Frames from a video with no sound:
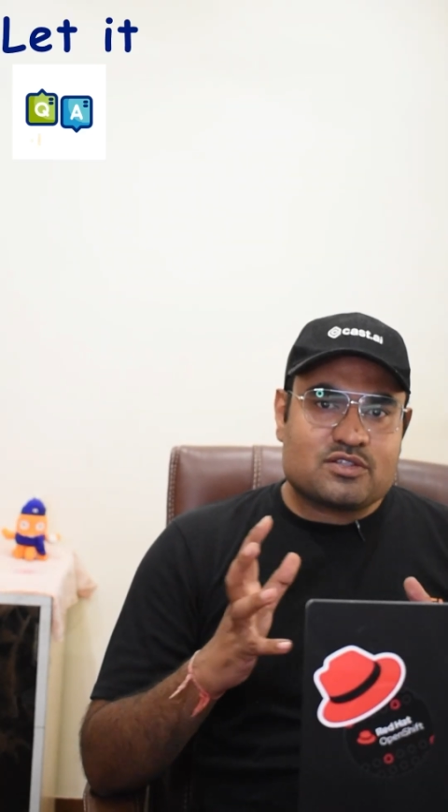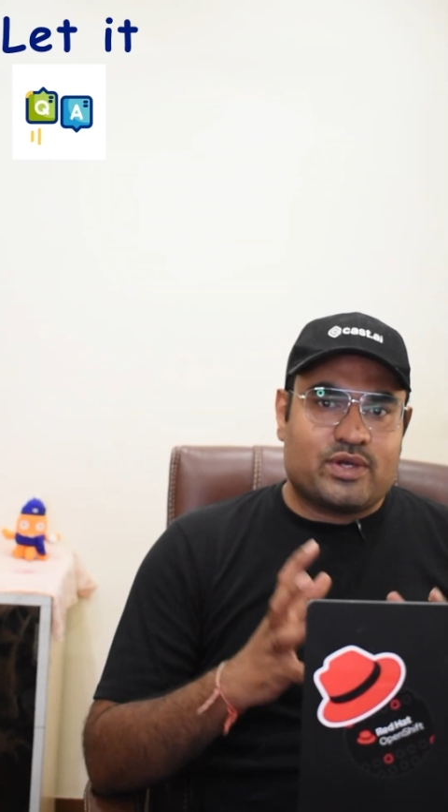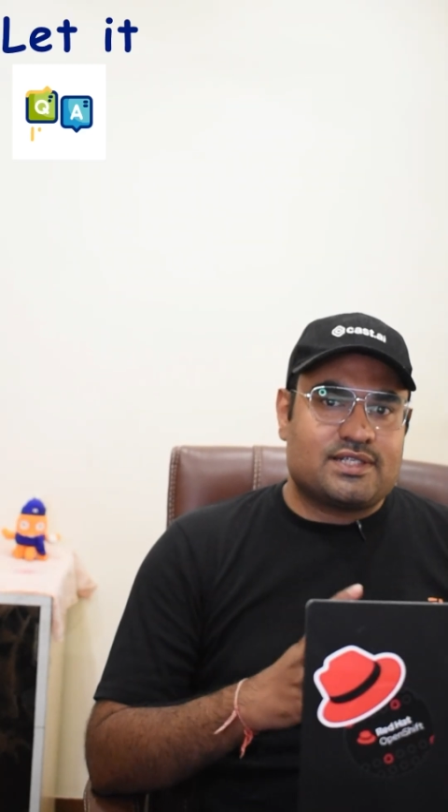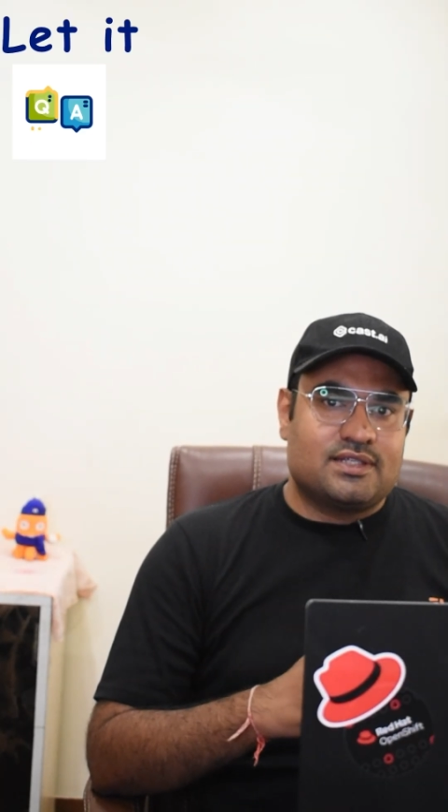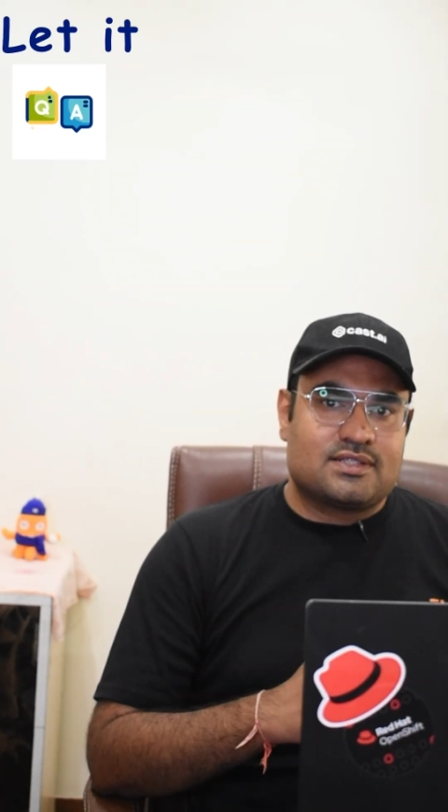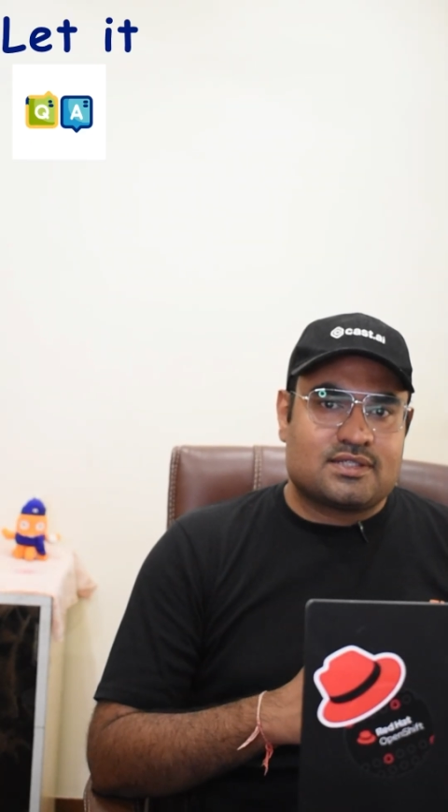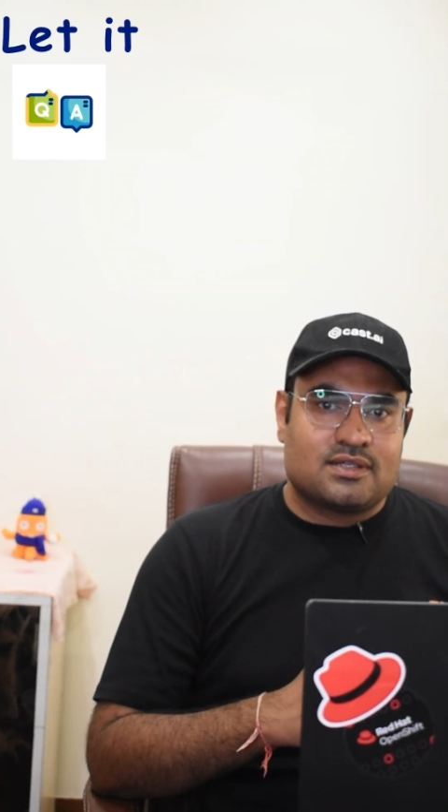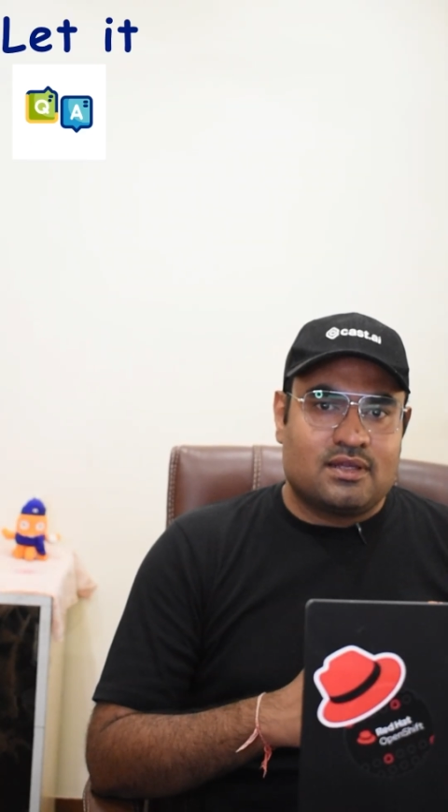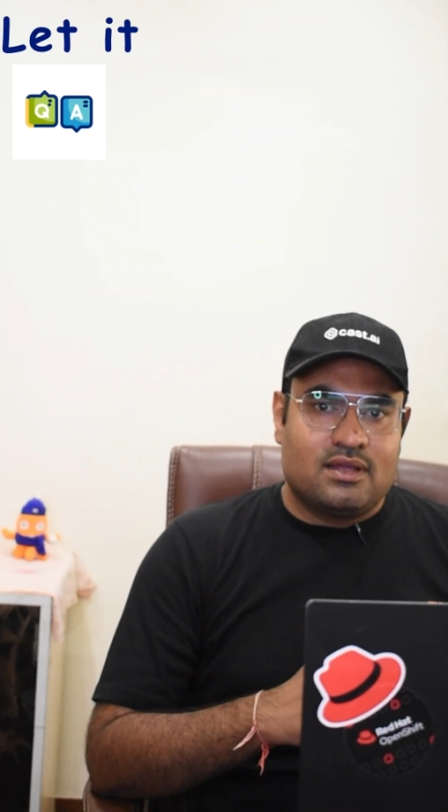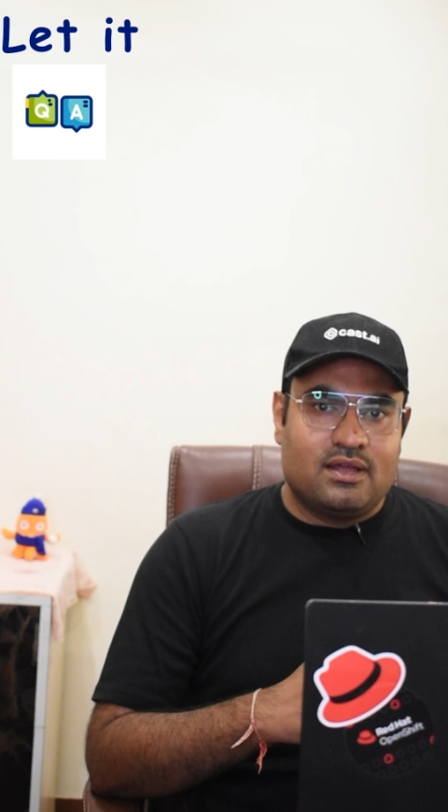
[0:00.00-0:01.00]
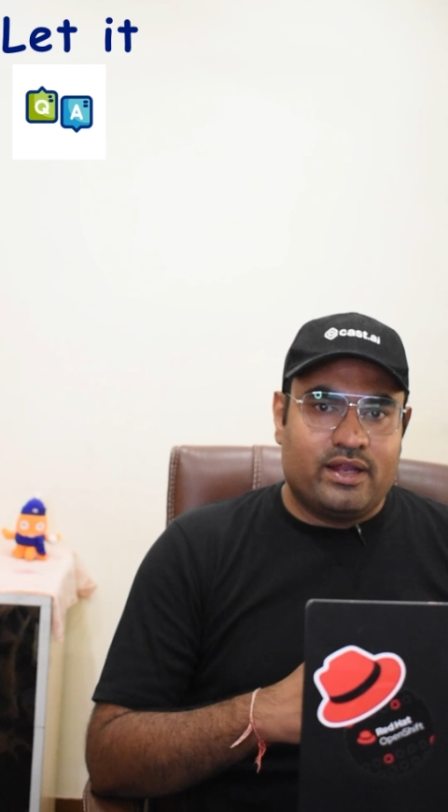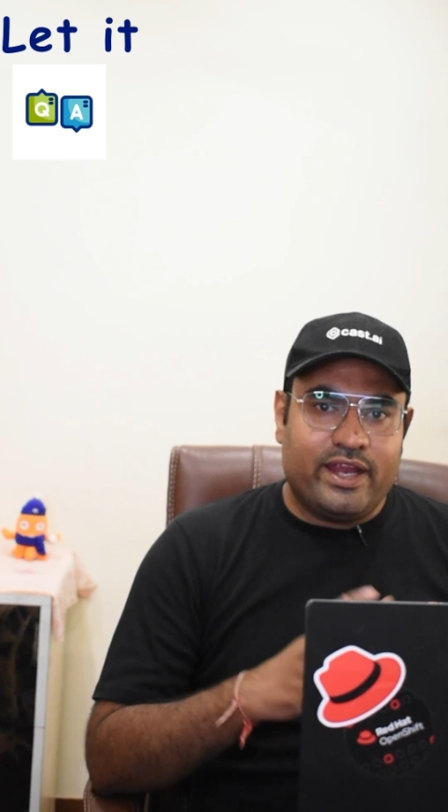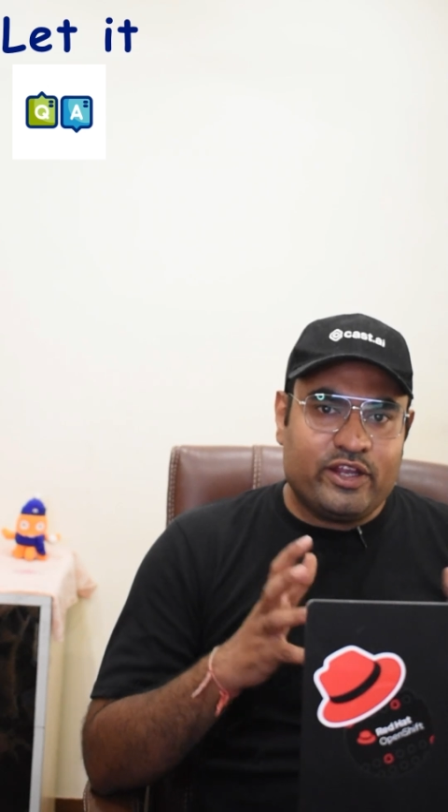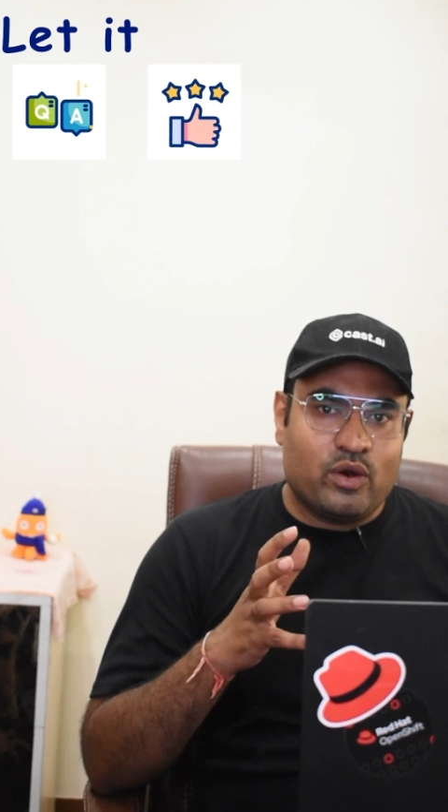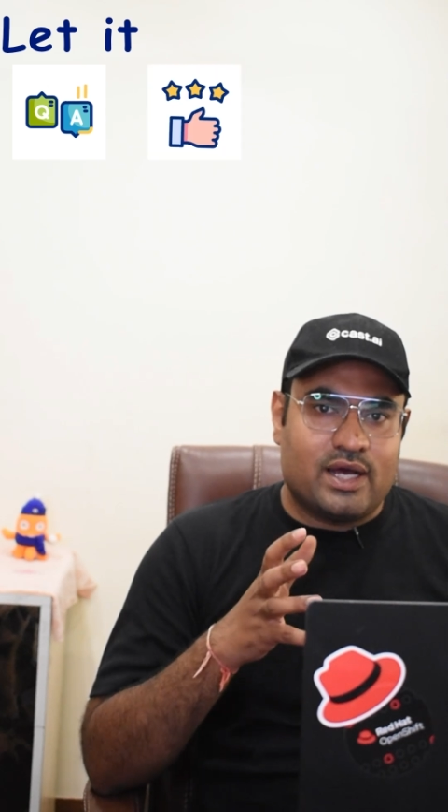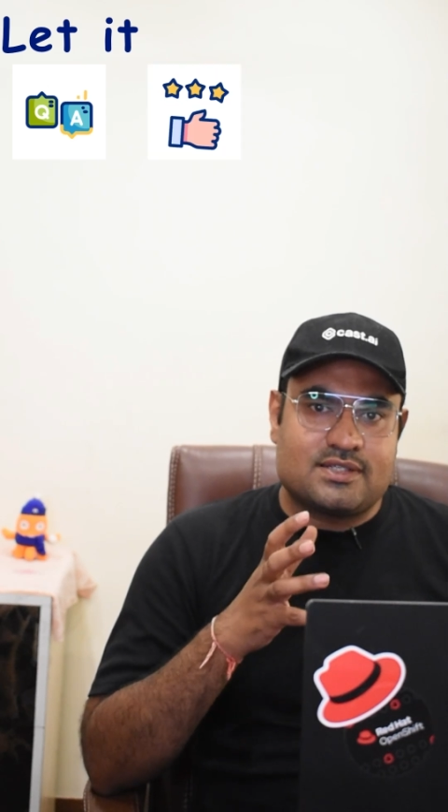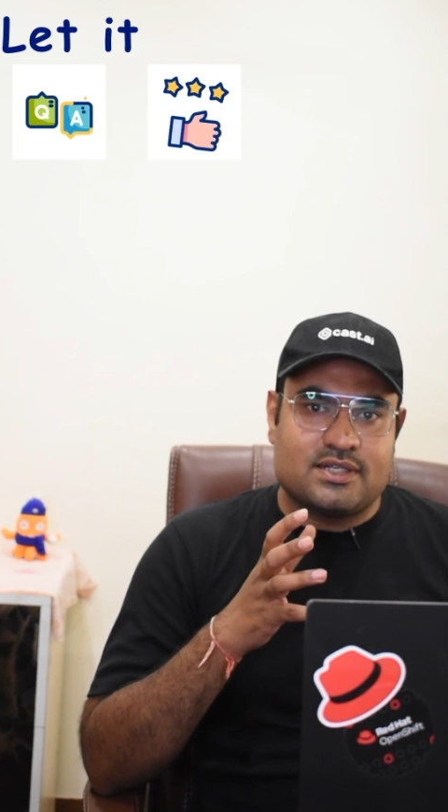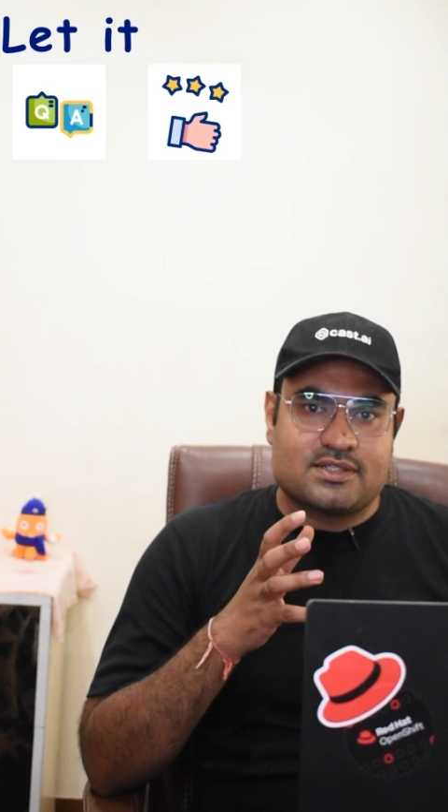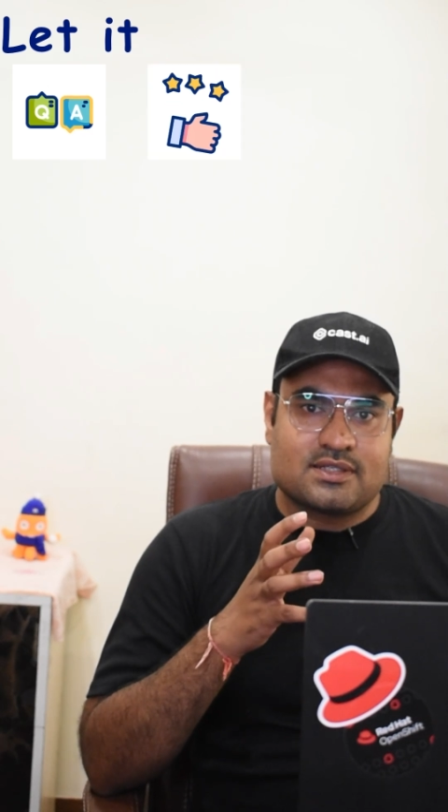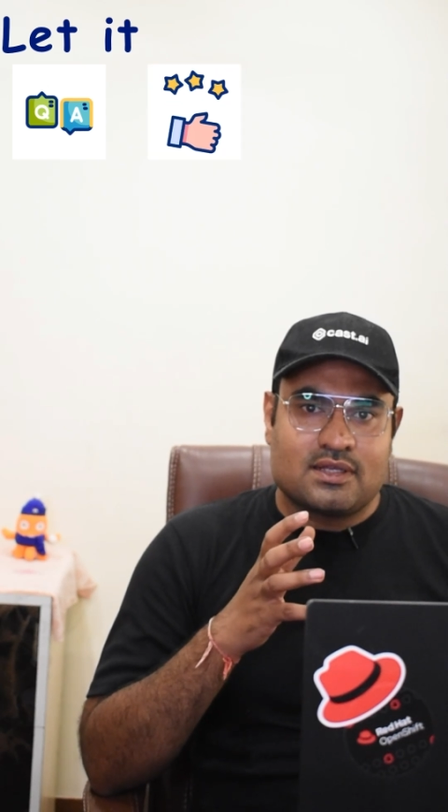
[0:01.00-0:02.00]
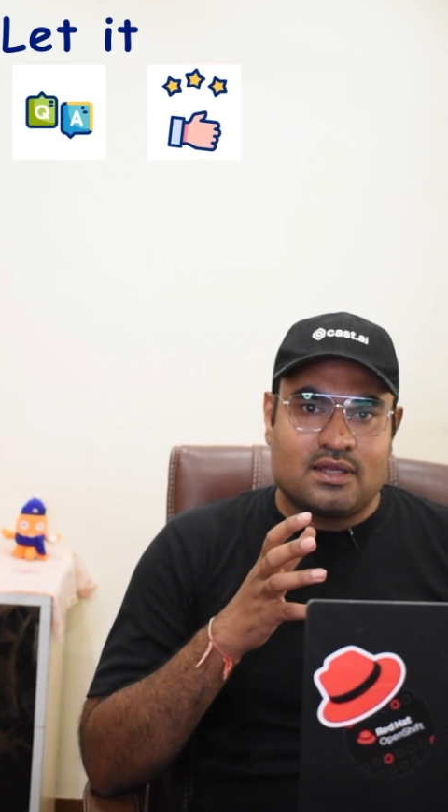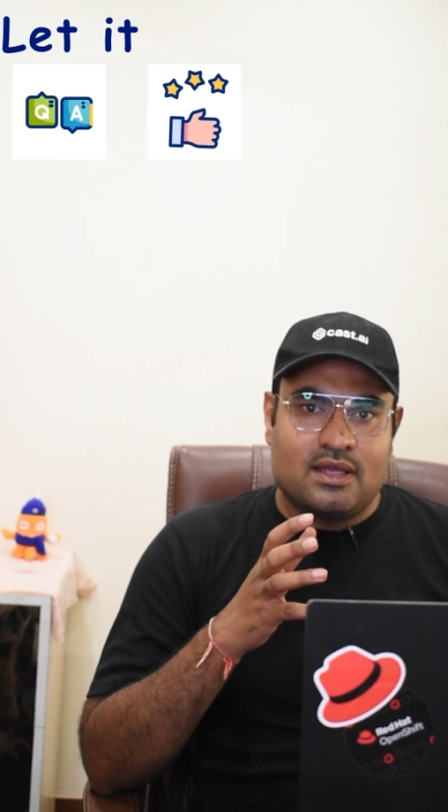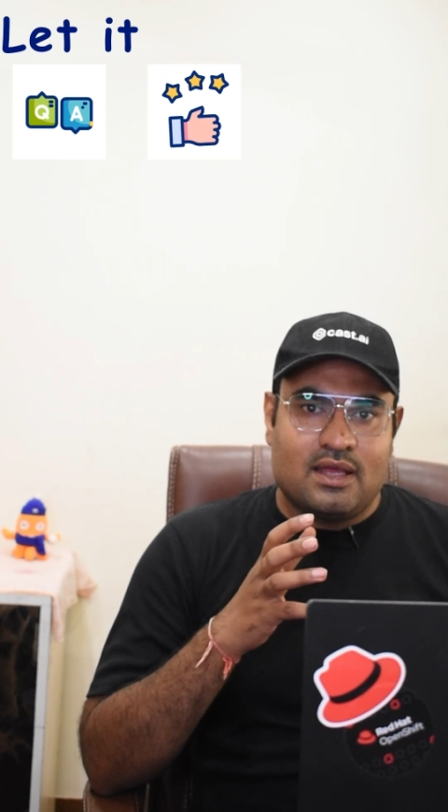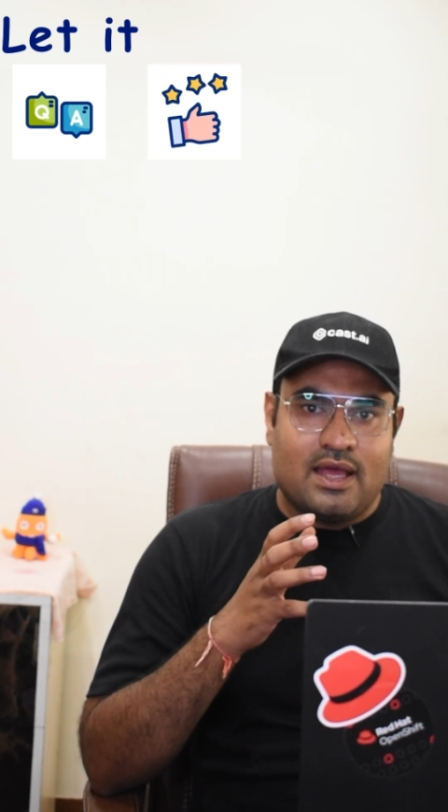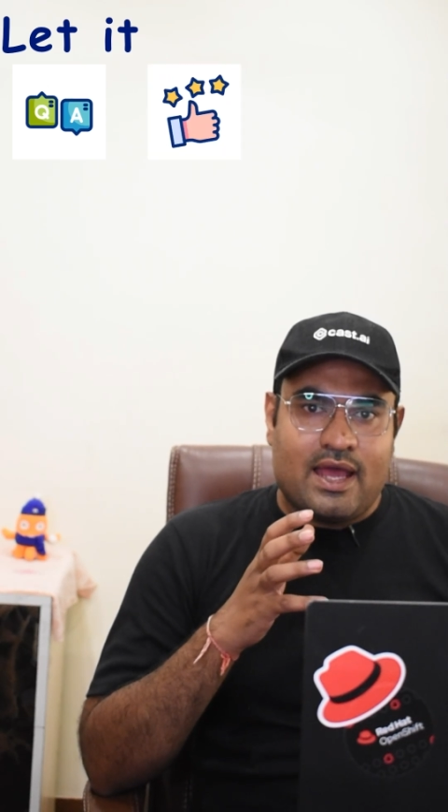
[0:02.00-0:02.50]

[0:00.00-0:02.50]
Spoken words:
Ask questions, rate your answers,